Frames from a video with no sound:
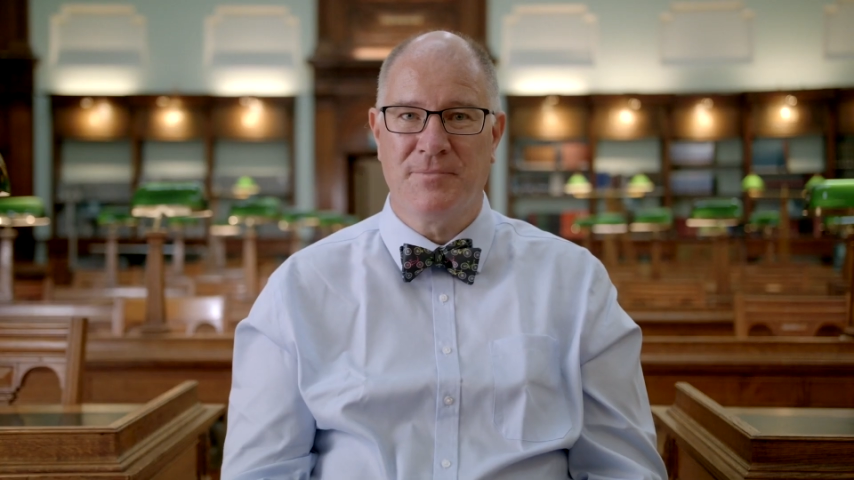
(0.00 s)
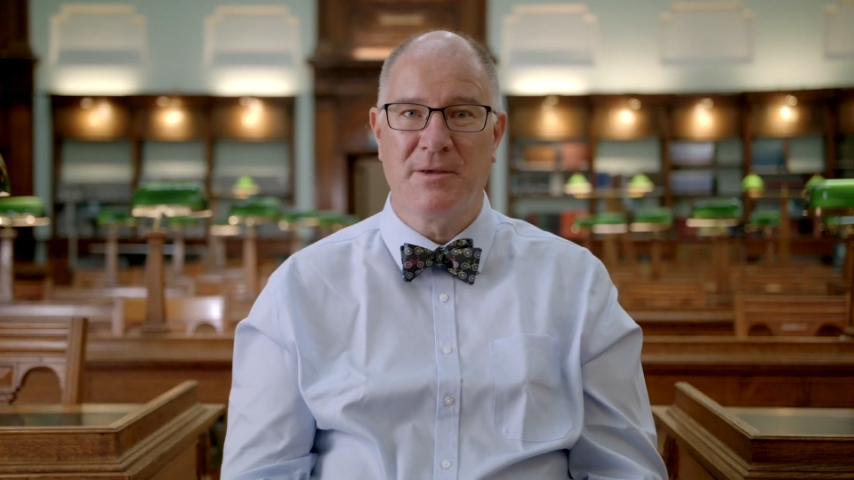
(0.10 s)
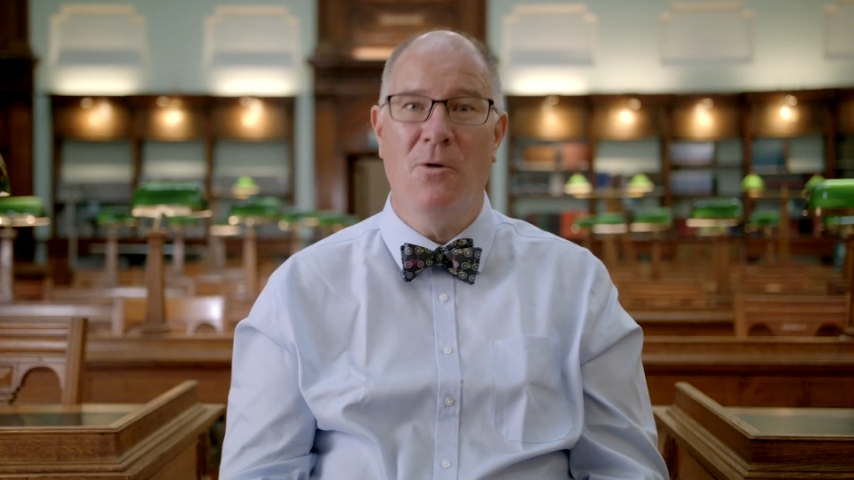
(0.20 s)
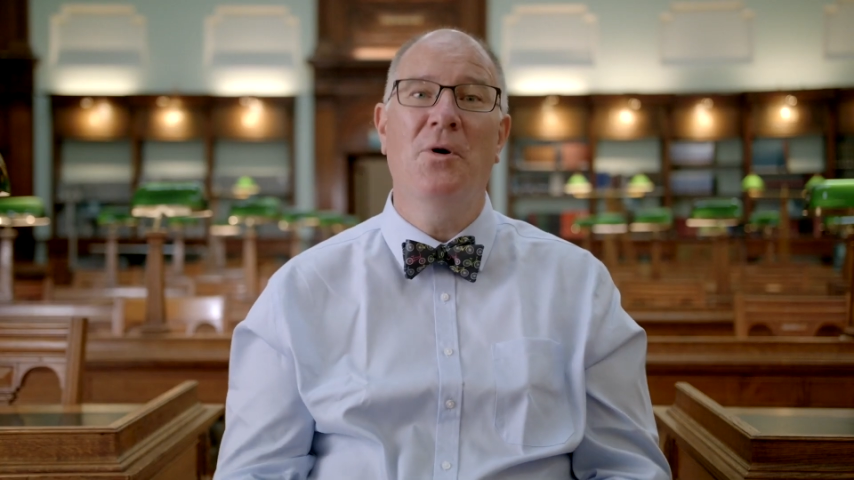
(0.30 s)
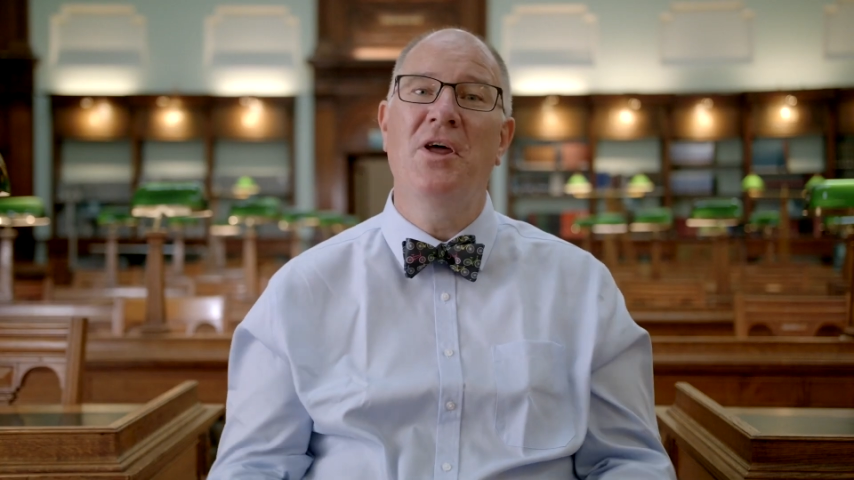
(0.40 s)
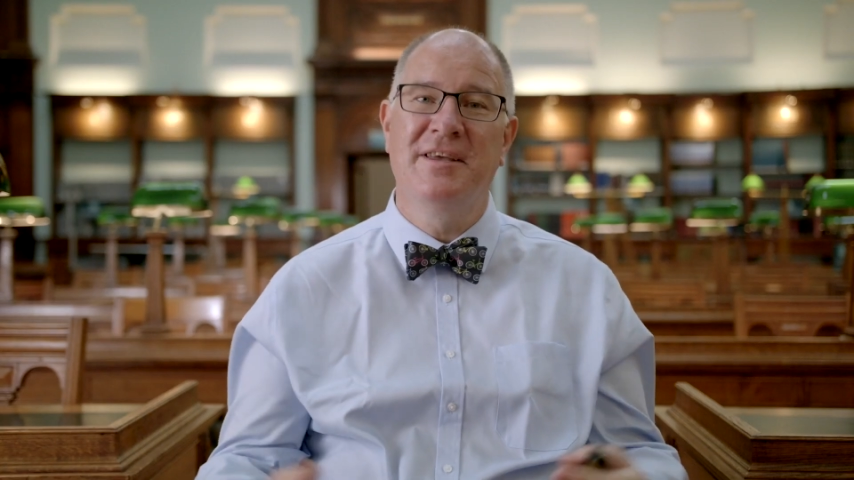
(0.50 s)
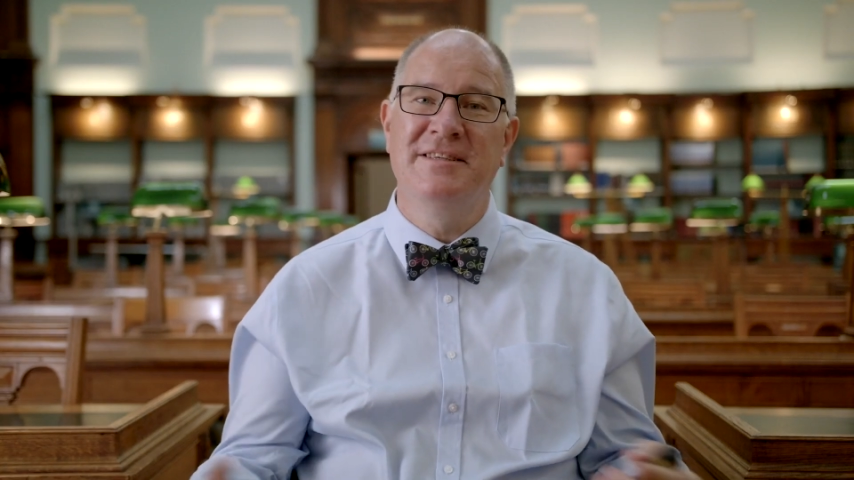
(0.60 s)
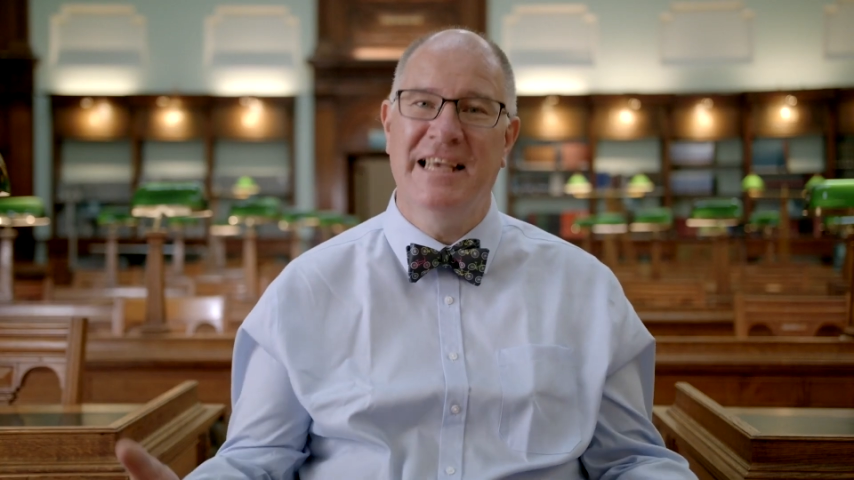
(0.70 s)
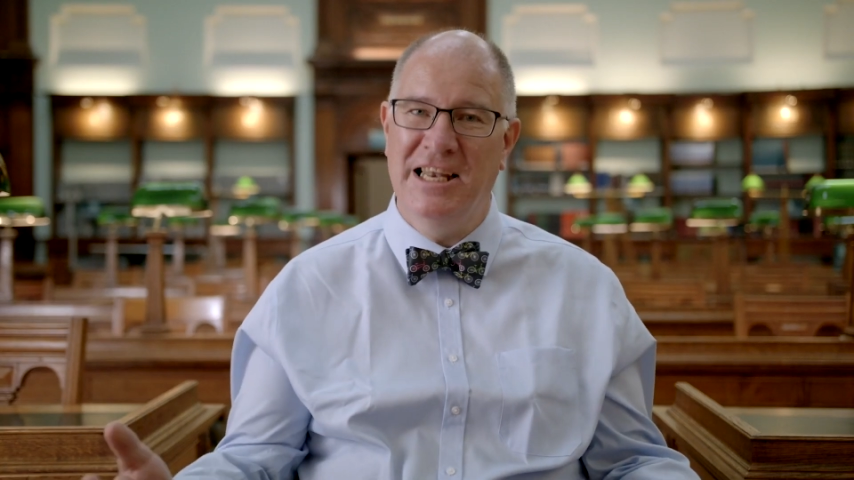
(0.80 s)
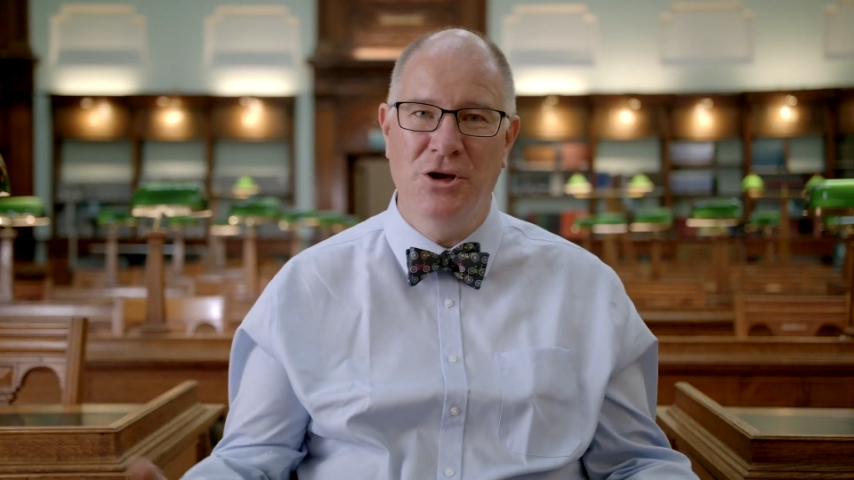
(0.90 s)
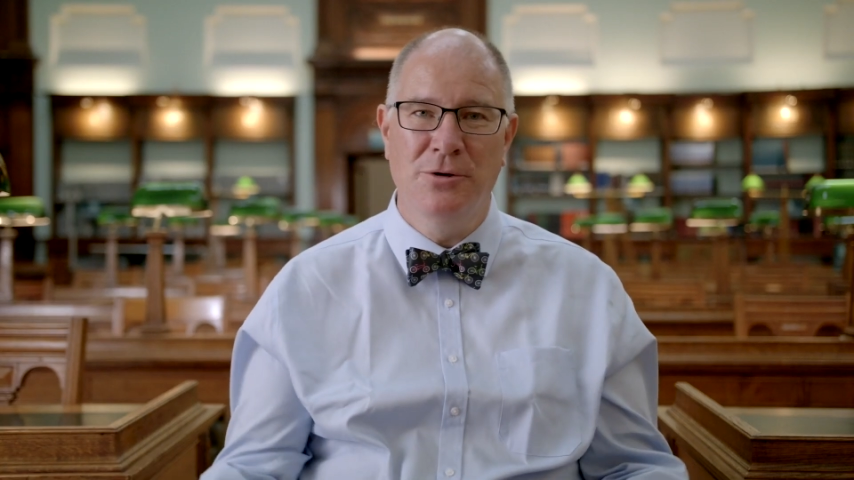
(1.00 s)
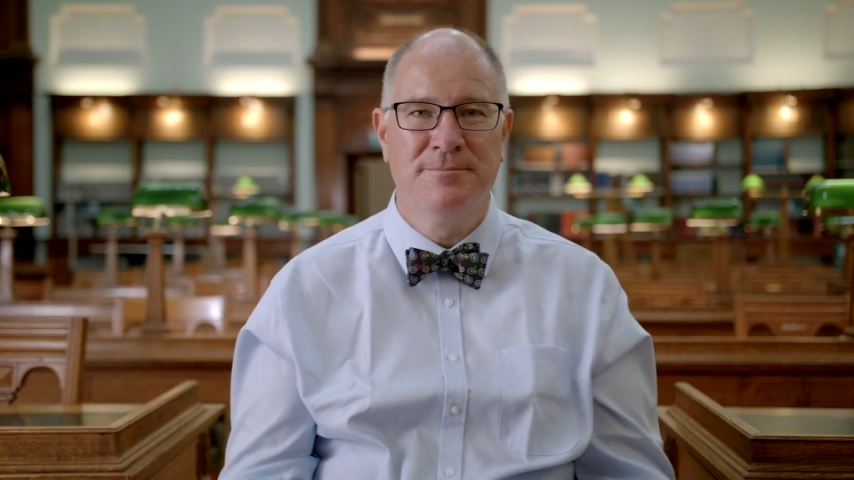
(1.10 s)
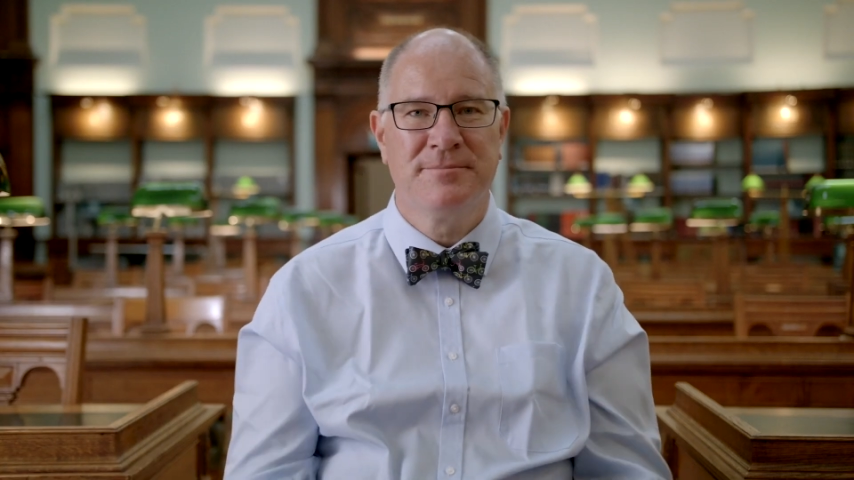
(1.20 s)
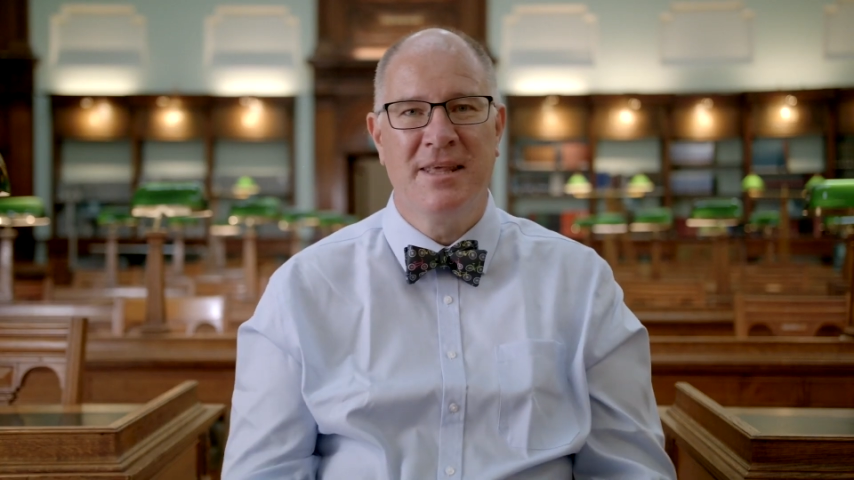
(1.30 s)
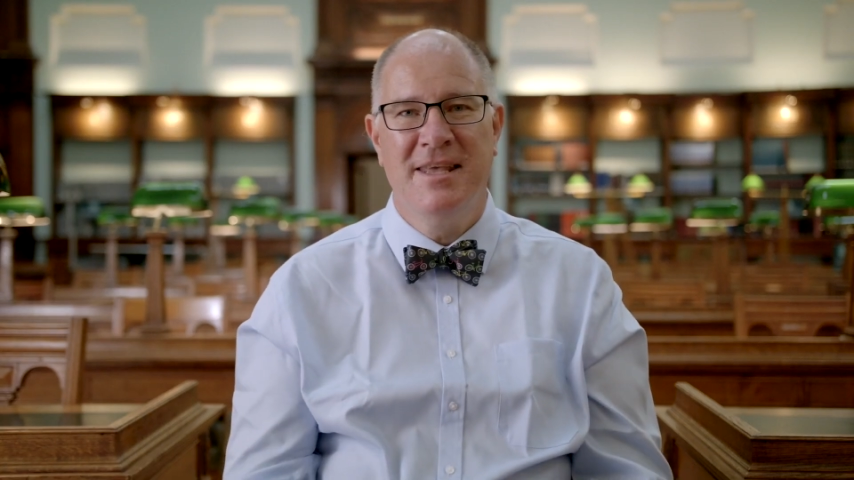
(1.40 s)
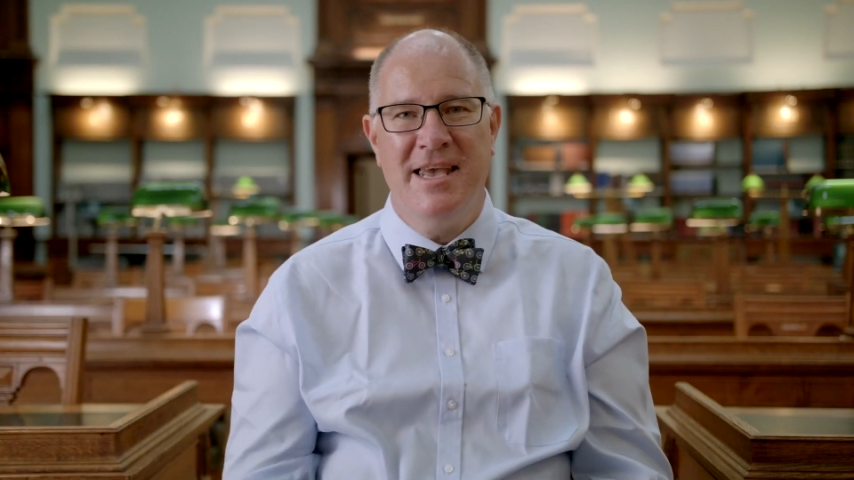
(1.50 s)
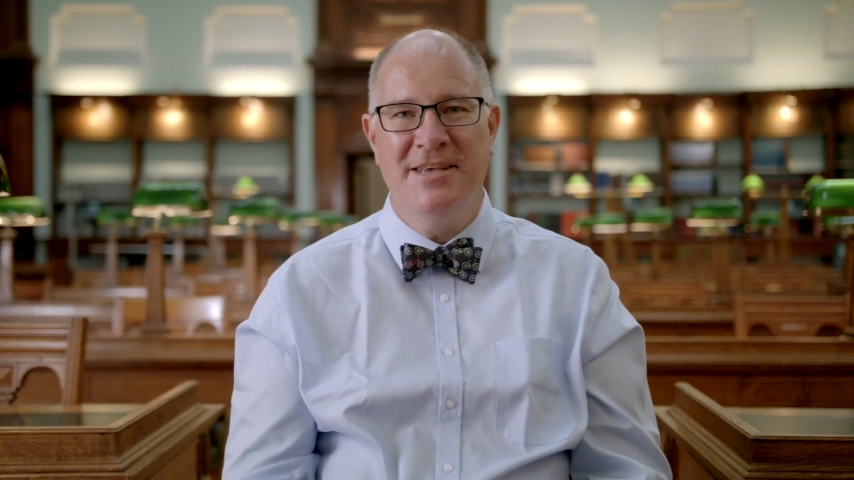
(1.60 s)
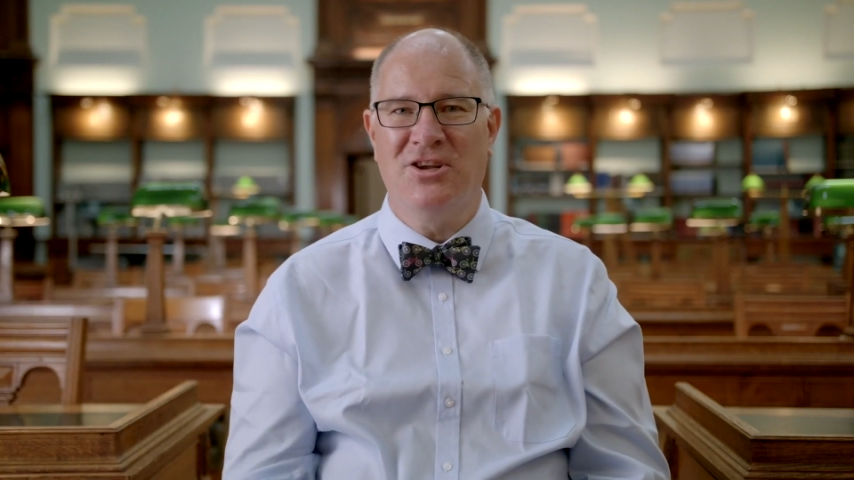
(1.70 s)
But what I can tell you is